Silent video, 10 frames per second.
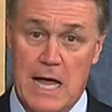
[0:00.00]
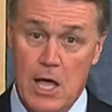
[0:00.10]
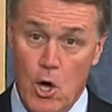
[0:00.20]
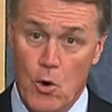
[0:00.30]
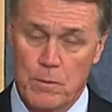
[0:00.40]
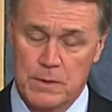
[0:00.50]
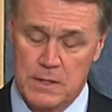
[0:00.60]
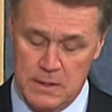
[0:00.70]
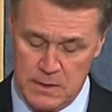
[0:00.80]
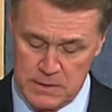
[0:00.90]
I hope
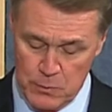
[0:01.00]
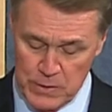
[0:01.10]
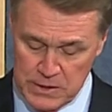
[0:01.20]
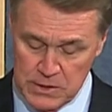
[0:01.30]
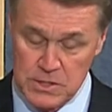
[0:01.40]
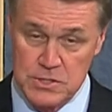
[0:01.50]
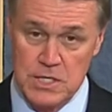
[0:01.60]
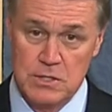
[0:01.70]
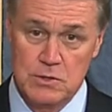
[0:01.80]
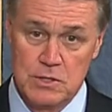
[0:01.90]
that we can
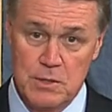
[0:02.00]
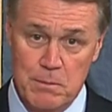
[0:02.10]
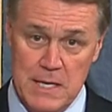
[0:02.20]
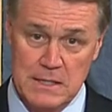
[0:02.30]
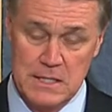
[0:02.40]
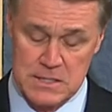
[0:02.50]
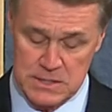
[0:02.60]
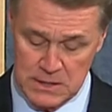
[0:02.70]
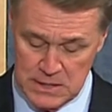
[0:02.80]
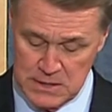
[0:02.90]
continue to debate this
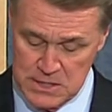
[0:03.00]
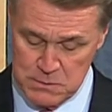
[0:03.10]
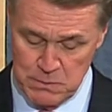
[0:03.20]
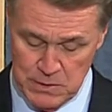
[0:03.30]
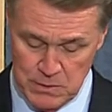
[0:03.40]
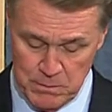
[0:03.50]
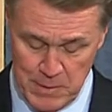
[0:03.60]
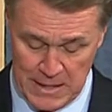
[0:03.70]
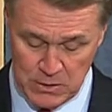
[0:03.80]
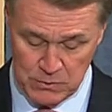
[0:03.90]
and get this bill
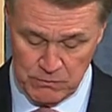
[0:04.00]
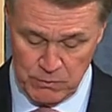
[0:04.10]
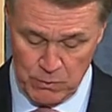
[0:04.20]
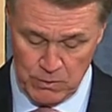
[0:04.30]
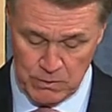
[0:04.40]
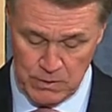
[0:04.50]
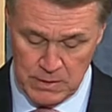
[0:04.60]
back on the floor.